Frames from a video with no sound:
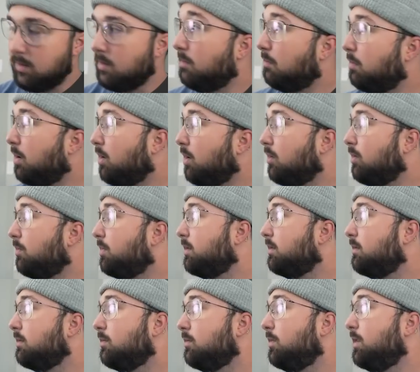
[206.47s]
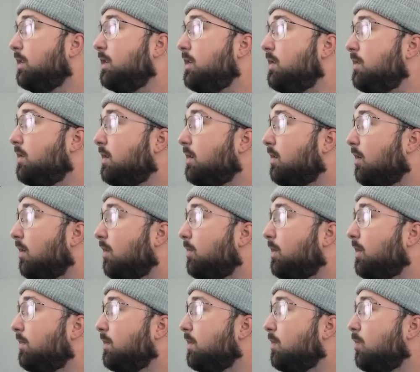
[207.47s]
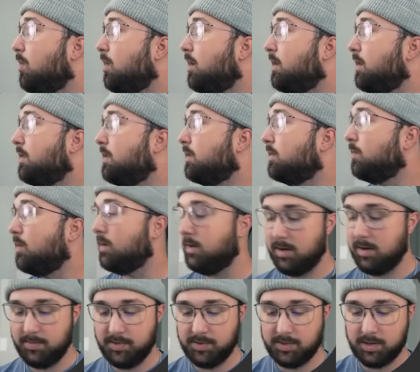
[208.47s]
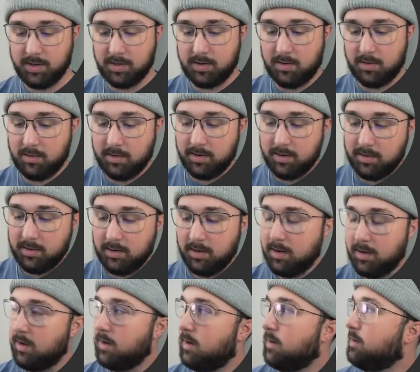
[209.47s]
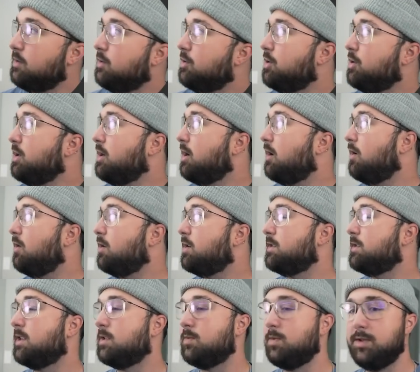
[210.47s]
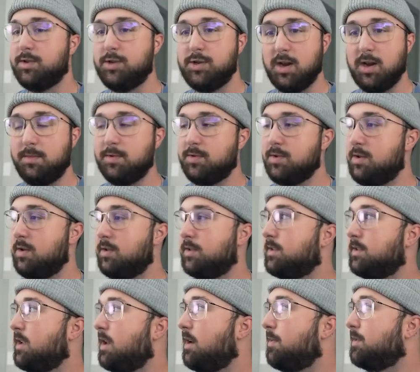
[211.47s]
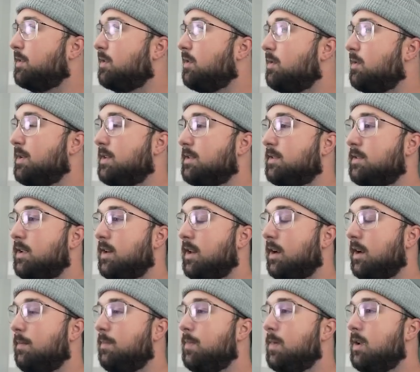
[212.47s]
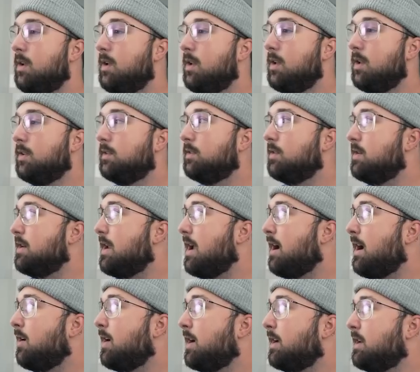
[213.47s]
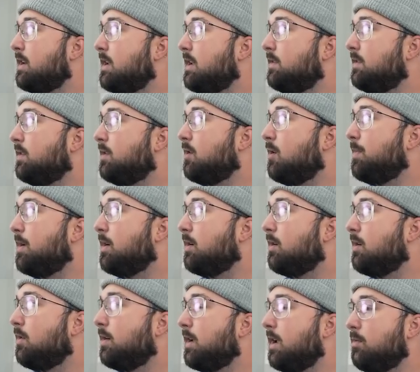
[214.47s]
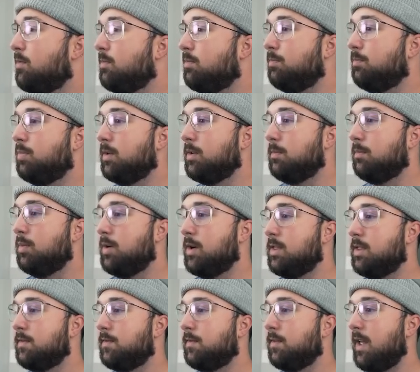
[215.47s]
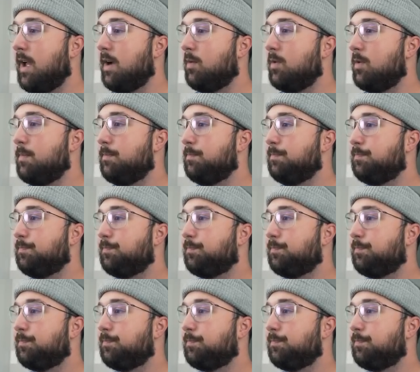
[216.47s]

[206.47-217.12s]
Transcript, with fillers: bulb. Really, you can call it whatever you want. And this one, I'm just gonna call it geo, because that's where the geometry node setup is gonna be sitting. So now I can easily go up here and go, okay, we're bringing the flat one.